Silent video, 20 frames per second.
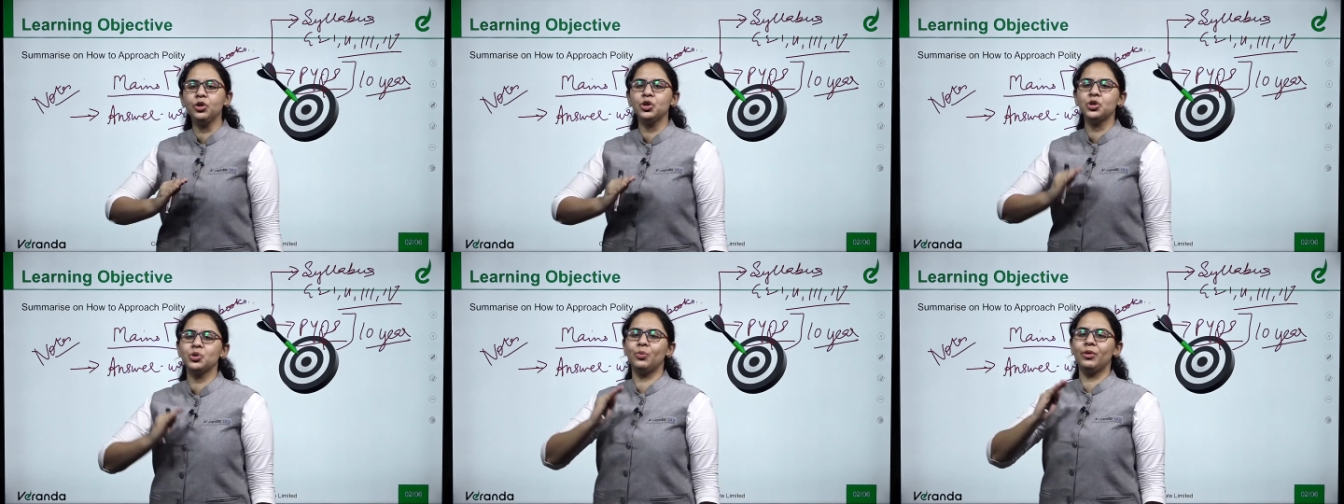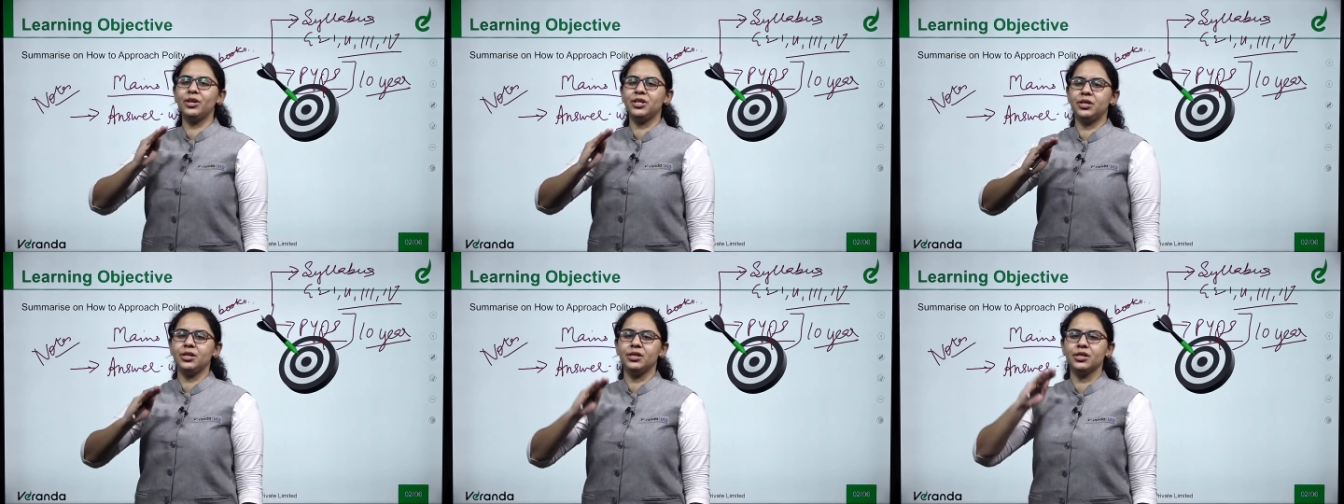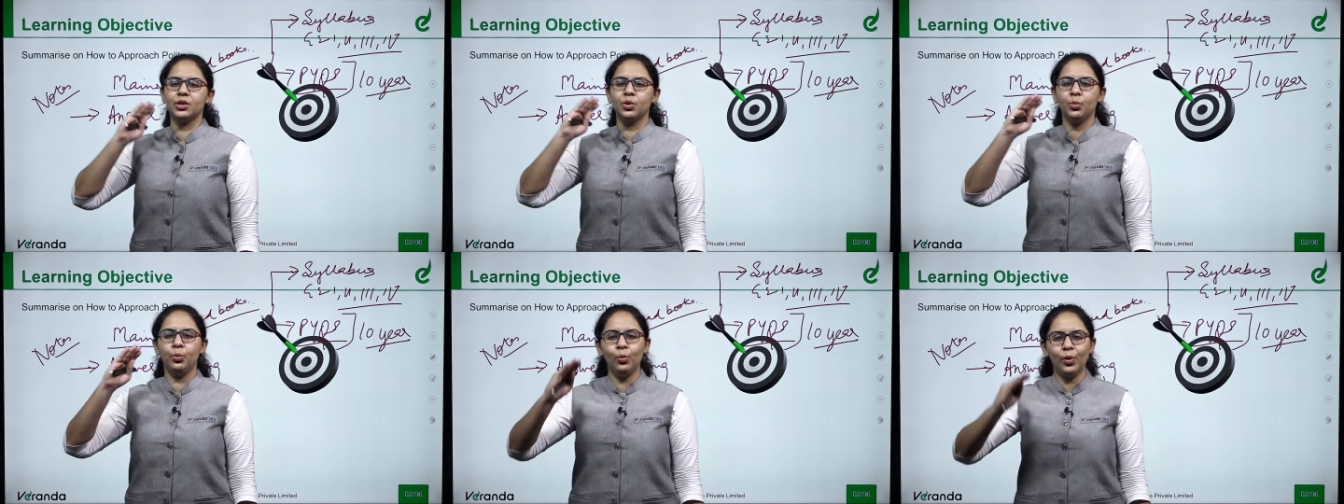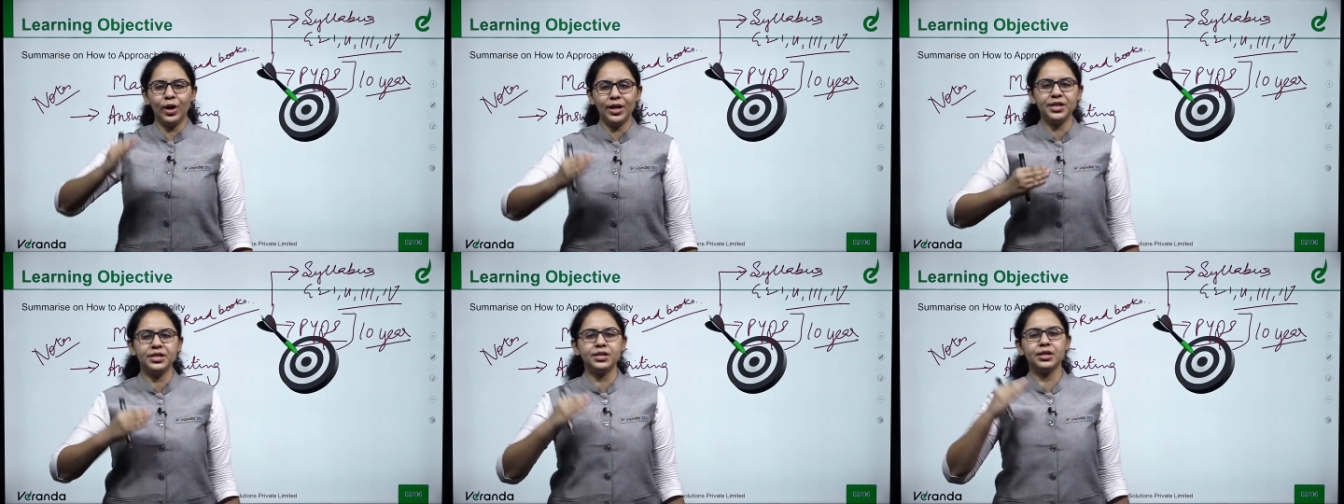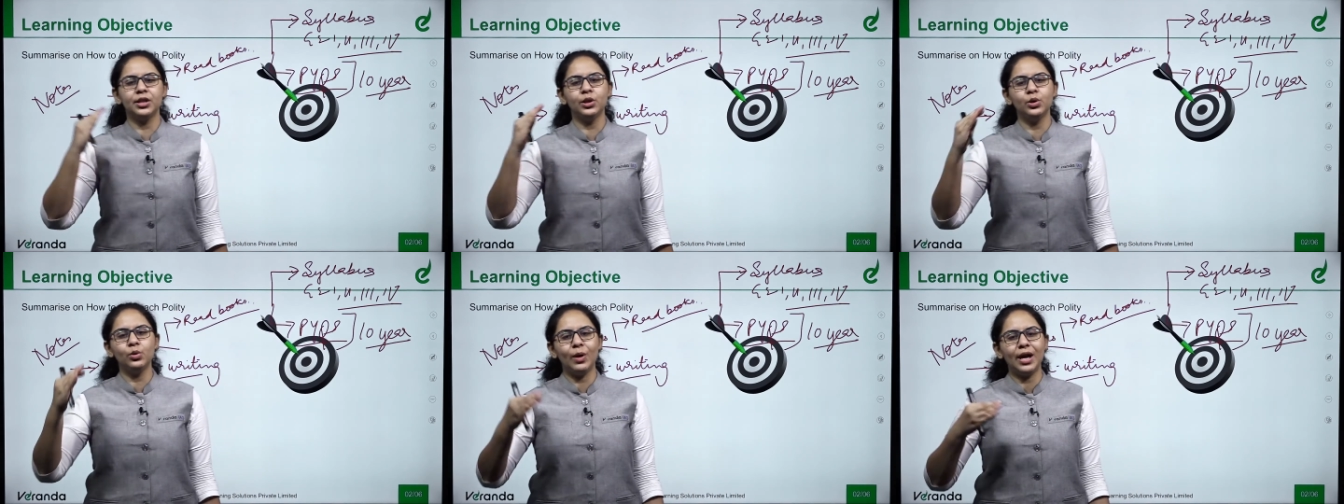those questions once,
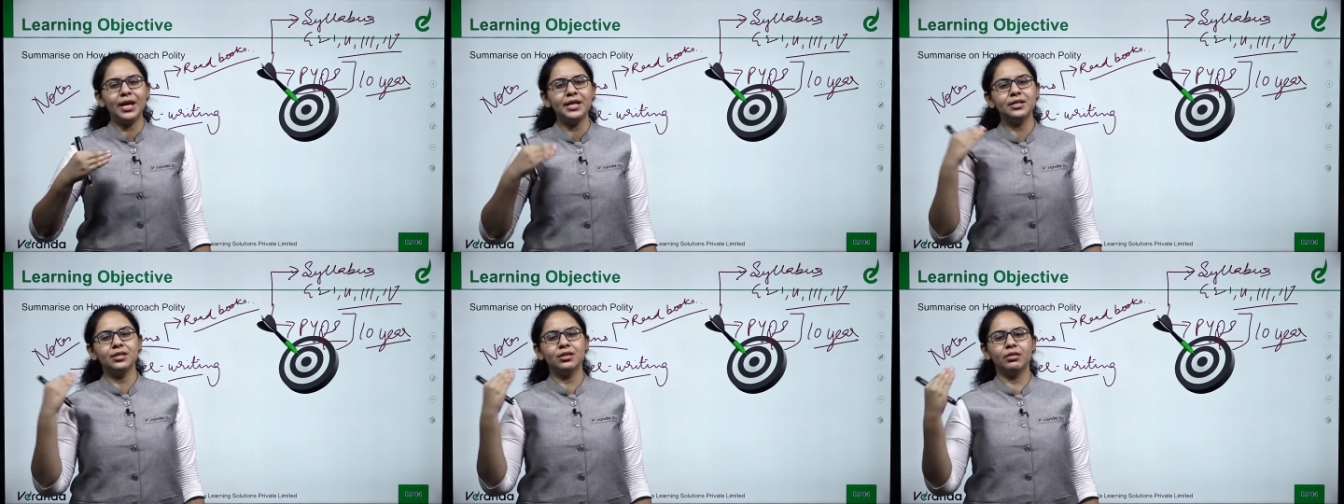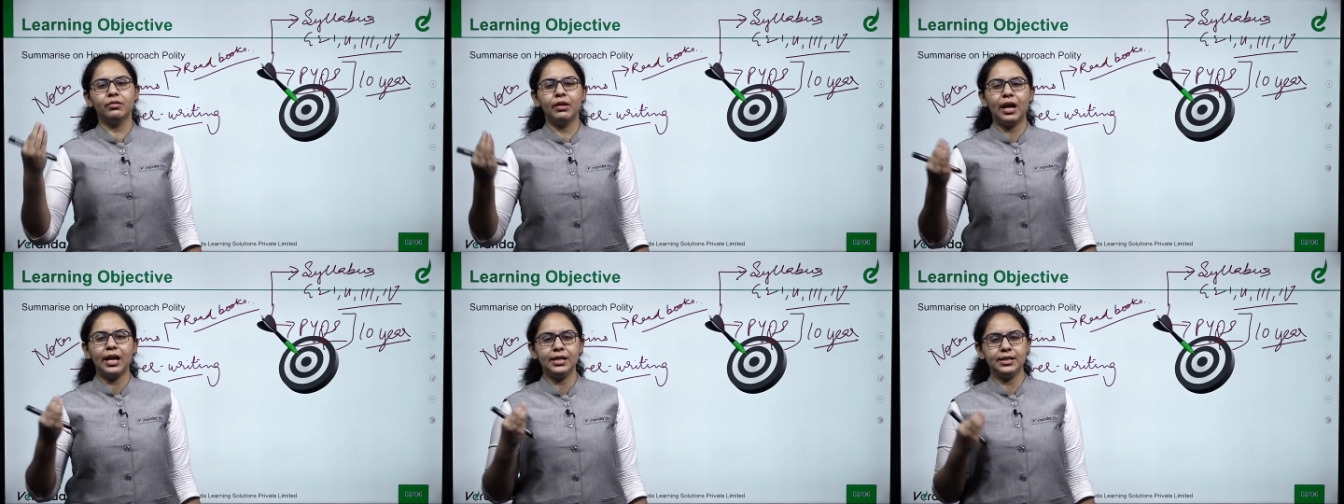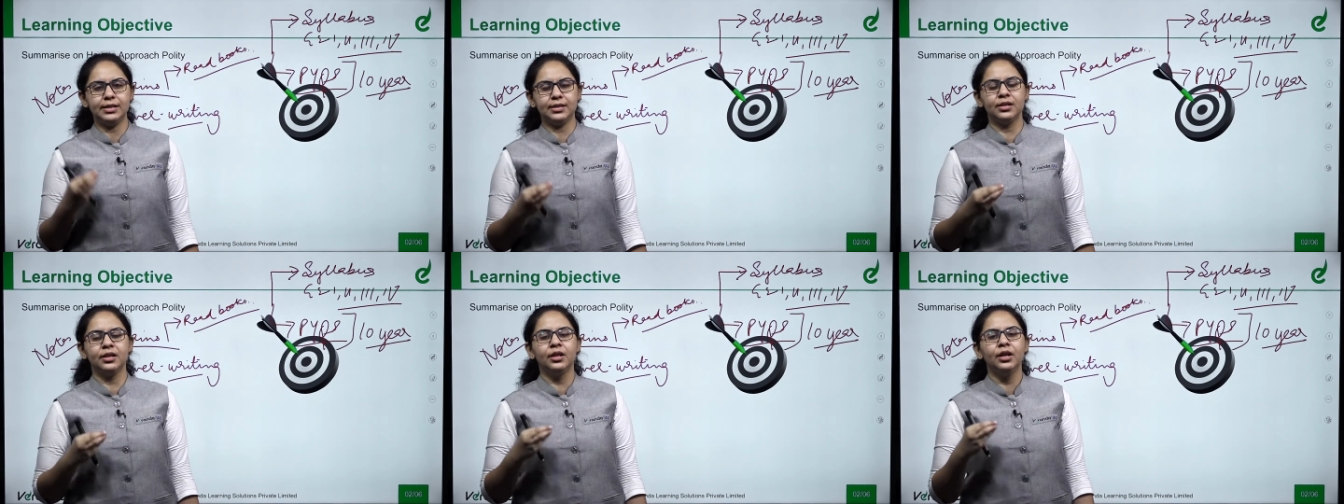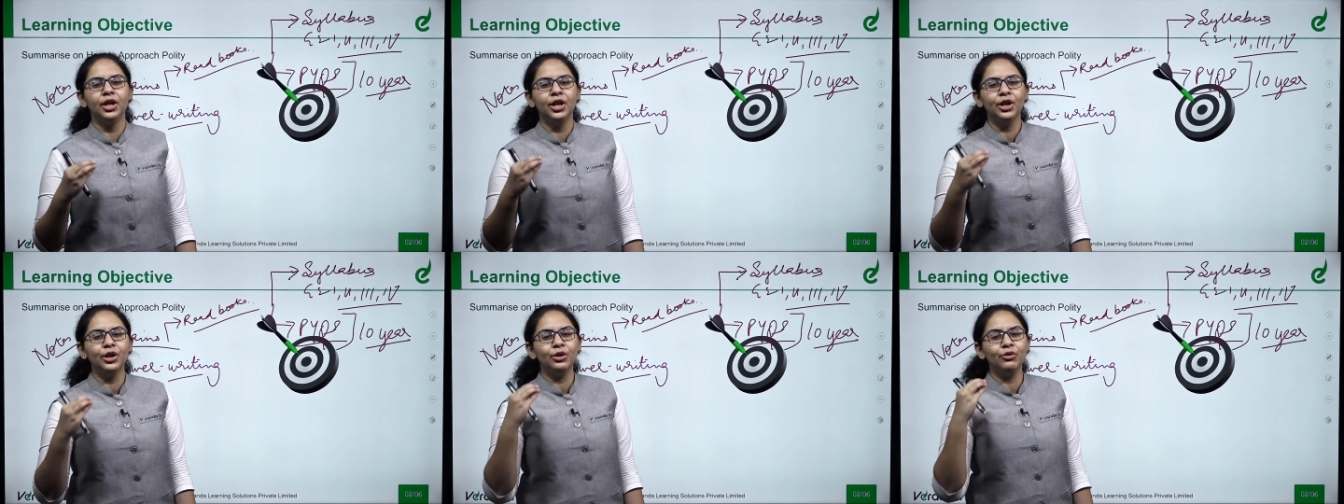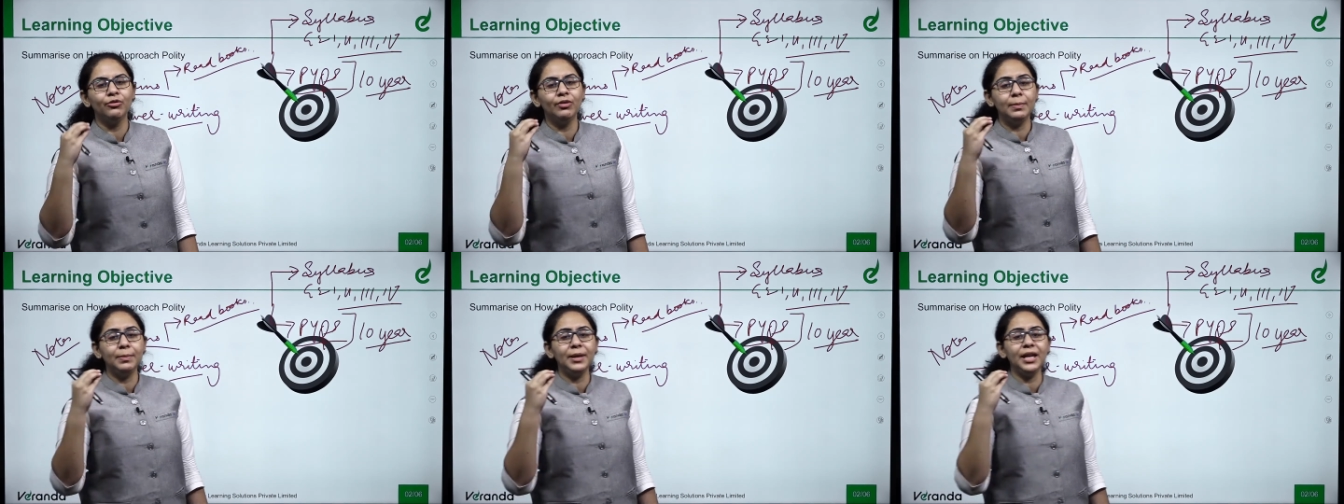twice, thrice. You
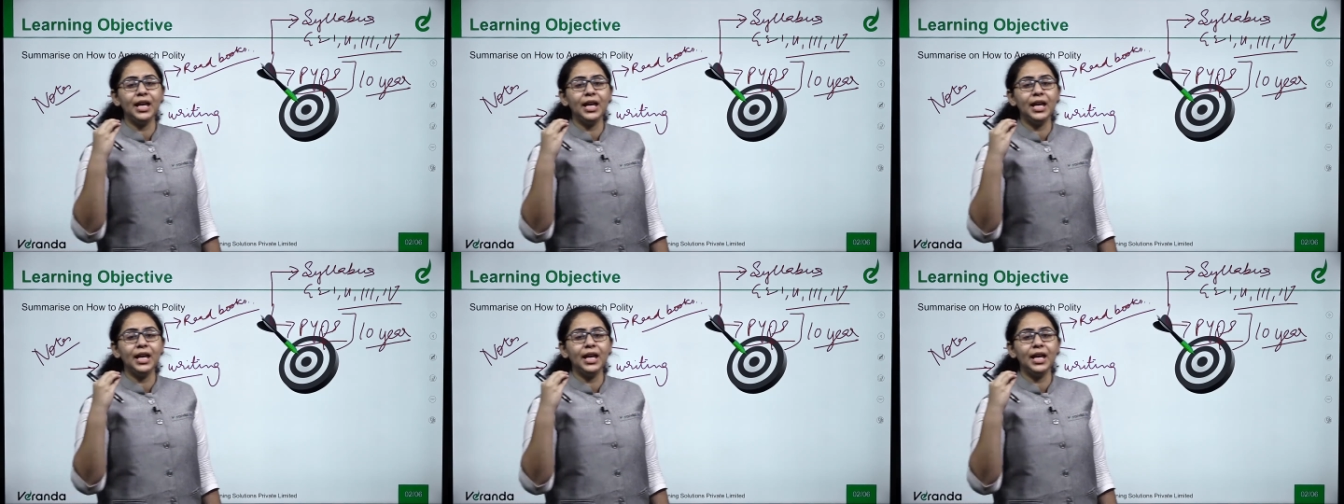will be